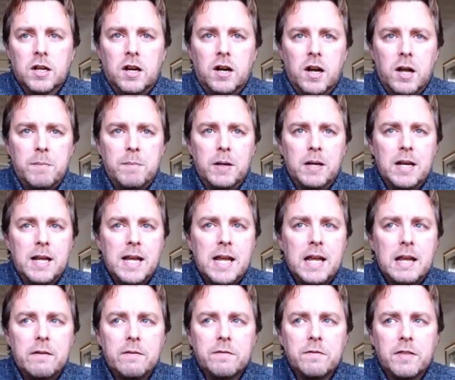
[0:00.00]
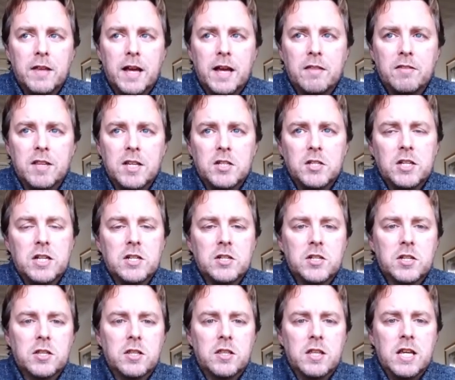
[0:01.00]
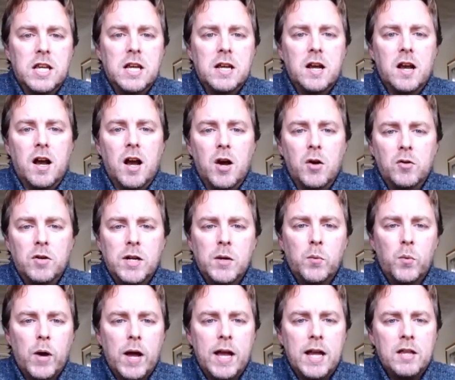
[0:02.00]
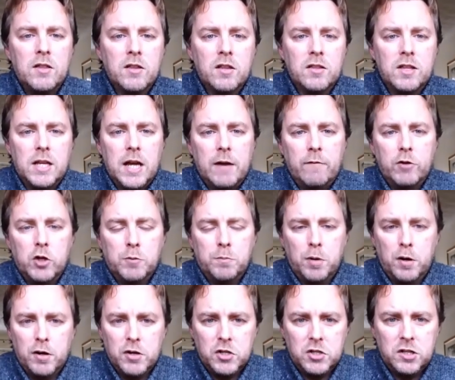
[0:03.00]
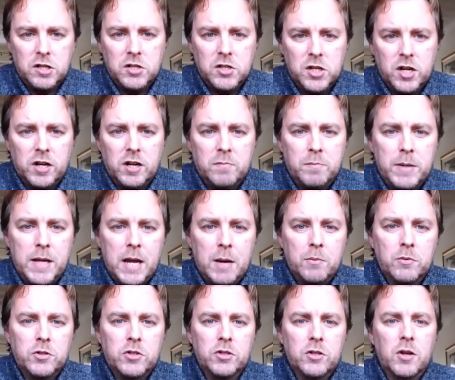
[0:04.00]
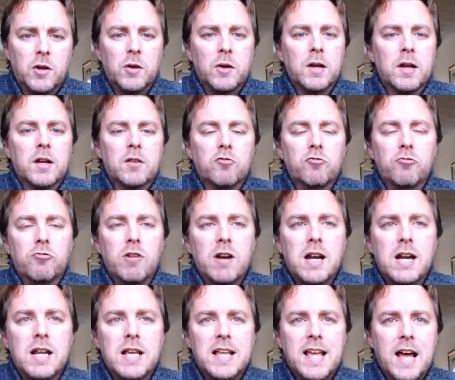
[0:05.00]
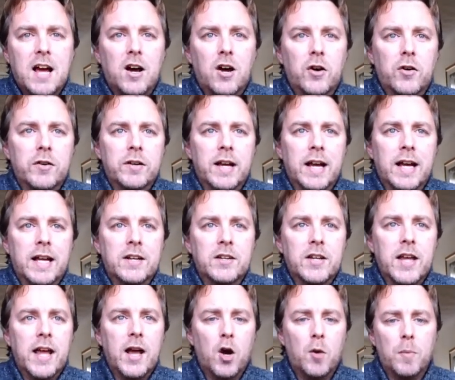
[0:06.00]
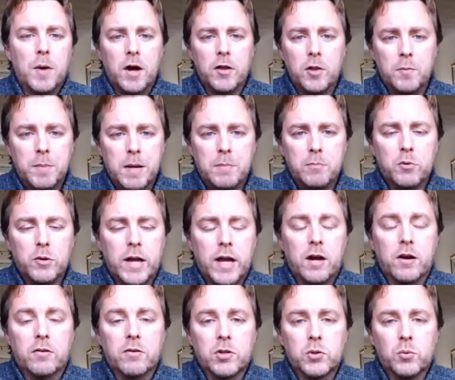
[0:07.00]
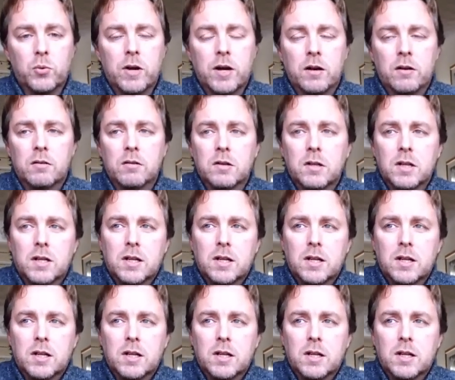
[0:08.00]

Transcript: I believe that this is the only way that the average person is going to be able to really get on and help other people get on as well.